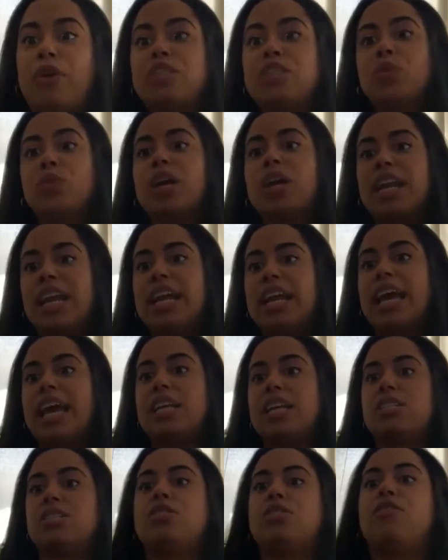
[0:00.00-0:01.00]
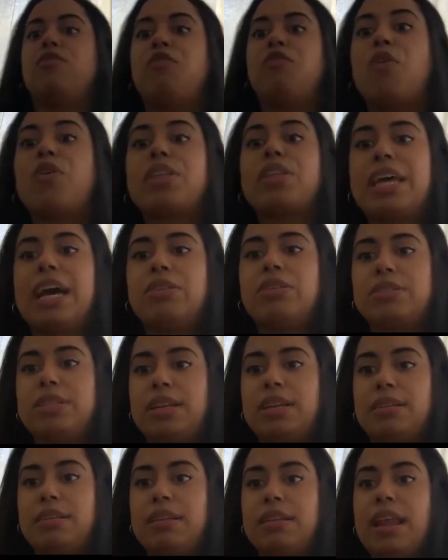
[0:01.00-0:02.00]
the hmm. rents were going to get us to
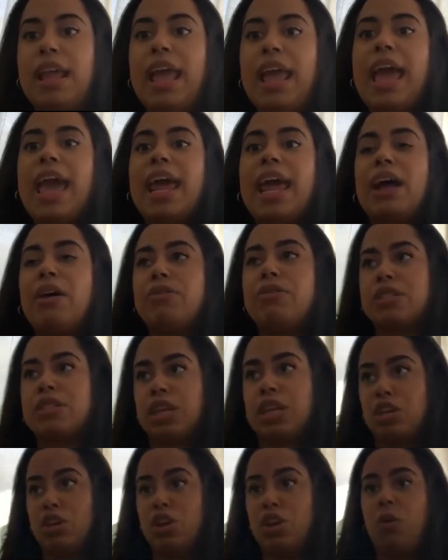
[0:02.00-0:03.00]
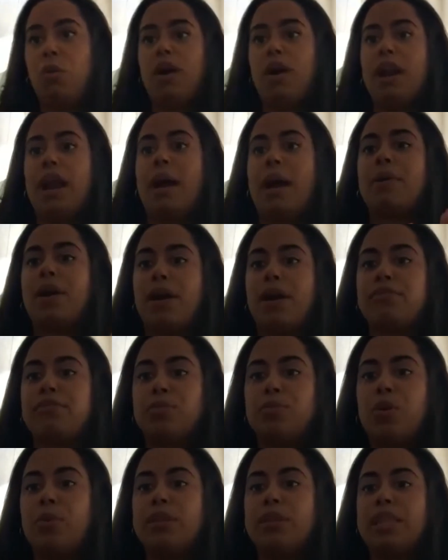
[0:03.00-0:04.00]
4,000. And I was like, you know what? I'm
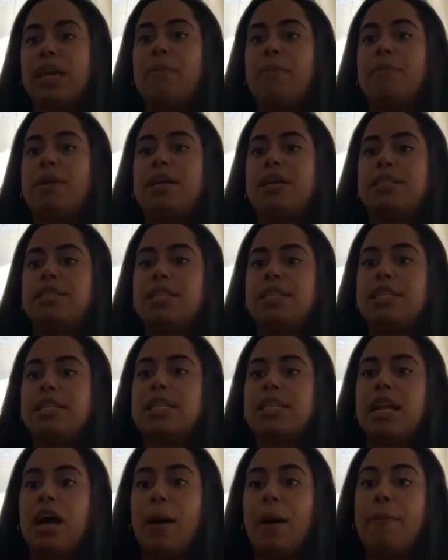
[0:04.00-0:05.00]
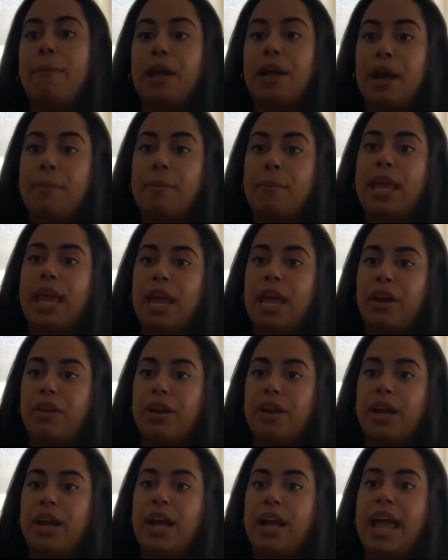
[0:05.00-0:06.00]
comfortable with that because this is an up and coming
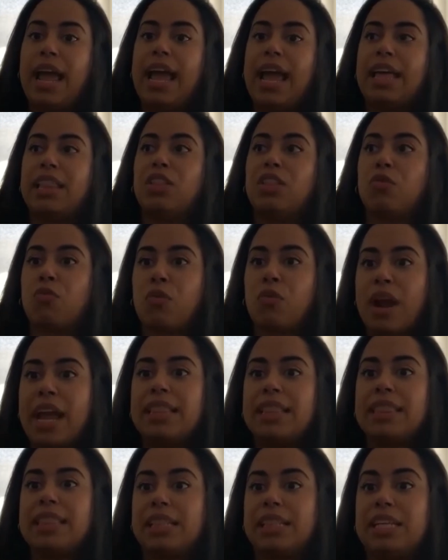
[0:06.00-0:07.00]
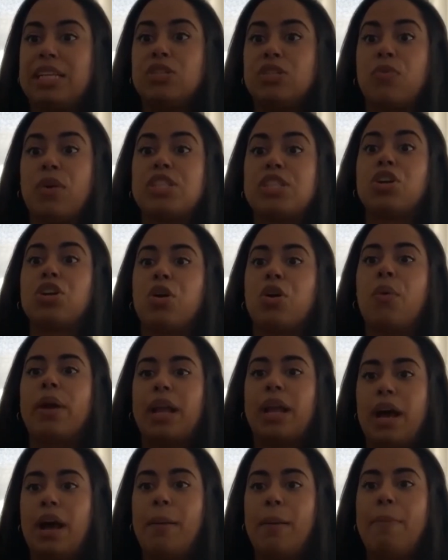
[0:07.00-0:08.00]
area. And the rate that these rents are
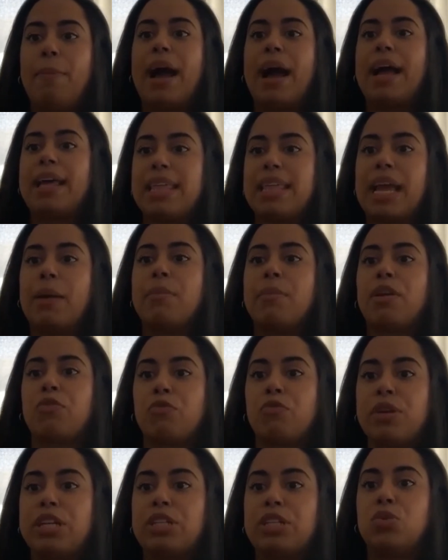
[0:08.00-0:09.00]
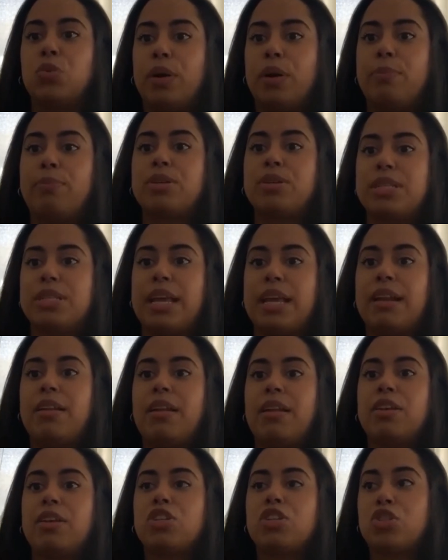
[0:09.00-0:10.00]
going up, I think I'm going to reach 1%
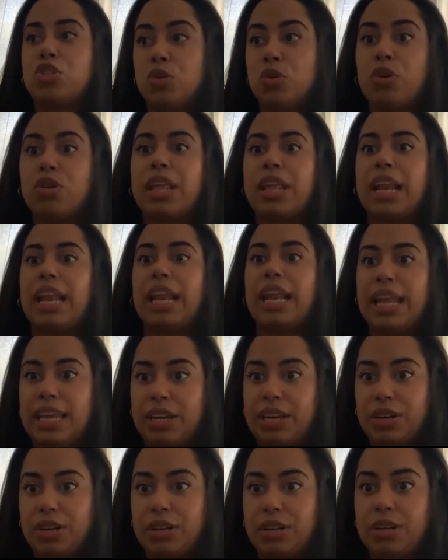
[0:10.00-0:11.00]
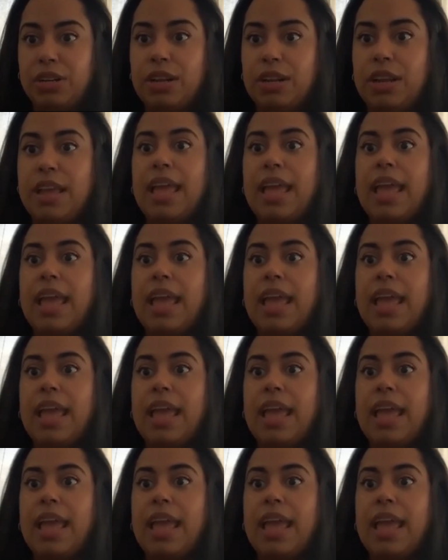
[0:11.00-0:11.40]
sooner than later.